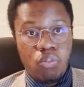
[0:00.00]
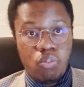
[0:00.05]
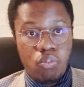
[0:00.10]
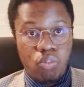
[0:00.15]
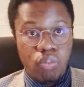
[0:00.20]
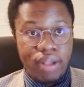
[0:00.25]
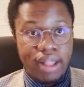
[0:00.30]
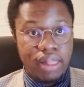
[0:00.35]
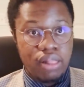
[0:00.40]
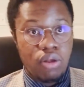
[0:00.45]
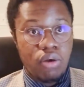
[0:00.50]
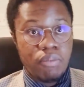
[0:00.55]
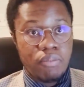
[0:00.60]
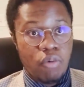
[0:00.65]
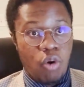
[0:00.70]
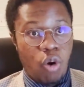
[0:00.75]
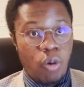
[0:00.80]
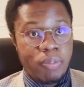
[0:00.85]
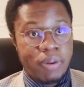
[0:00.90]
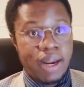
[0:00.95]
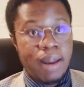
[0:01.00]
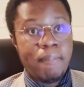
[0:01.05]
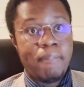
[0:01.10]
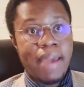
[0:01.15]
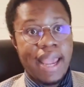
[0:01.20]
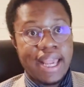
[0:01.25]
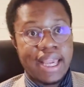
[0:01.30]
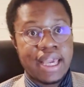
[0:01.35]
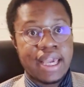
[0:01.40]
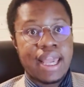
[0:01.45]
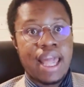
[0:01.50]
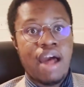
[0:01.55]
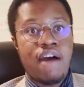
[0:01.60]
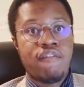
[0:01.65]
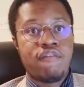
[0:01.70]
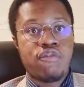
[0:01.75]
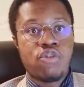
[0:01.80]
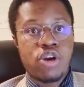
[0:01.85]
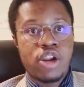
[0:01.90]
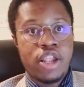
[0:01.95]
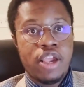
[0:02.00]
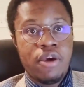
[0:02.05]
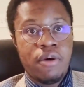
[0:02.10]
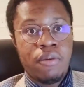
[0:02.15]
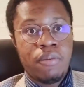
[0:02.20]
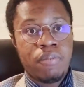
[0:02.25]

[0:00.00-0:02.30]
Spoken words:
will open a bank account for you.